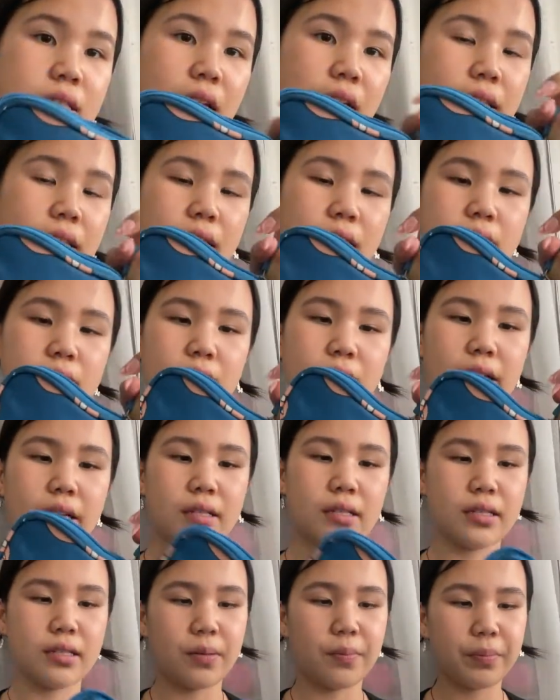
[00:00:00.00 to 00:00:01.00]
like this
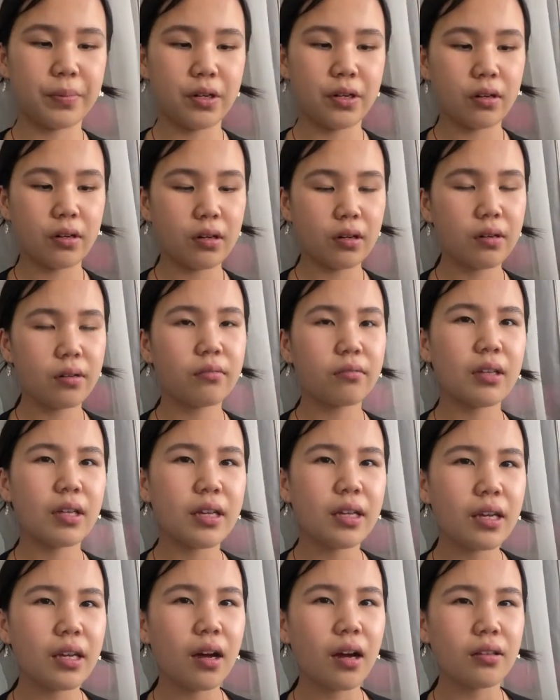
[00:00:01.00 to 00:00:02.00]
like zipper
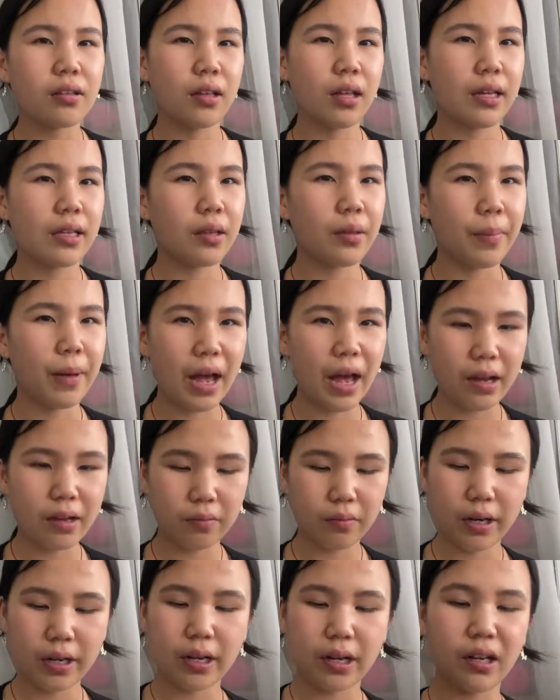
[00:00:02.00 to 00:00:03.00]
thingy on like the
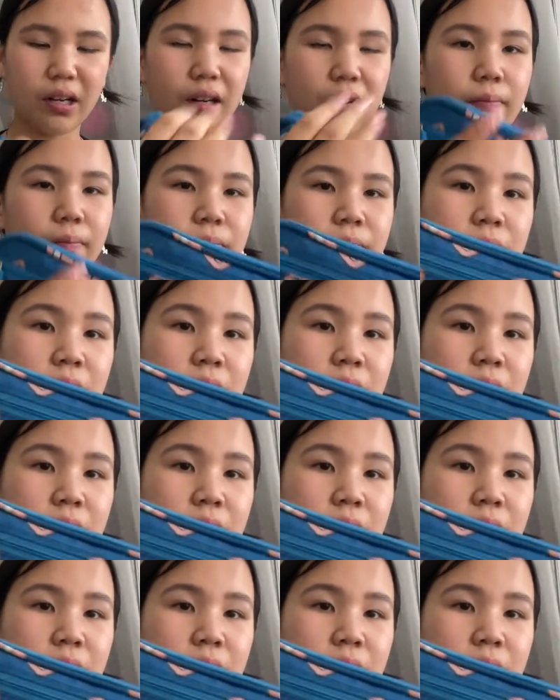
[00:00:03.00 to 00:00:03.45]
back right here